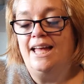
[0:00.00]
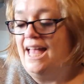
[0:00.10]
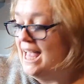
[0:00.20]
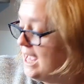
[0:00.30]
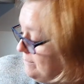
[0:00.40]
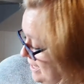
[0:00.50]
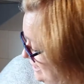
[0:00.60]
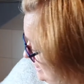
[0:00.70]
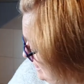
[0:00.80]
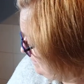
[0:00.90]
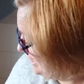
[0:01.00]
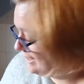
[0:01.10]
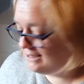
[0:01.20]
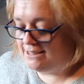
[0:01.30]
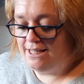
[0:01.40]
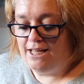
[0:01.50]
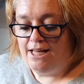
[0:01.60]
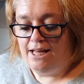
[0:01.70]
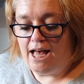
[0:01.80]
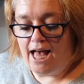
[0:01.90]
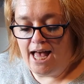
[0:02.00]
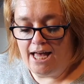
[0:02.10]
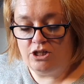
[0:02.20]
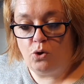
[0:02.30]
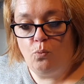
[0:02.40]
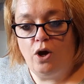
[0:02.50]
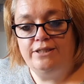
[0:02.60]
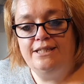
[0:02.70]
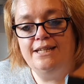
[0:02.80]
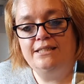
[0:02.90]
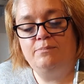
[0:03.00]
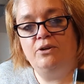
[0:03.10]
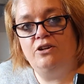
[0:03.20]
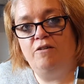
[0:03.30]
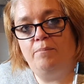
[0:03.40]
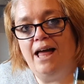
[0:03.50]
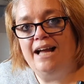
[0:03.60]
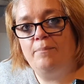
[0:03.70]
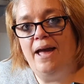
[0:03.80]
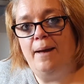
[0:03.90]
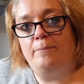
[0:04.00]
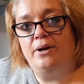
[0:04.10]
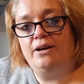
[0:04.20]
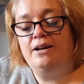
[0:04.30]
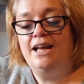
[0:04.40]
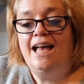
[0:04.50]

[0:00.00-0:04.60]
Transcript: into the mix, and 1 teaspoon of black pepper,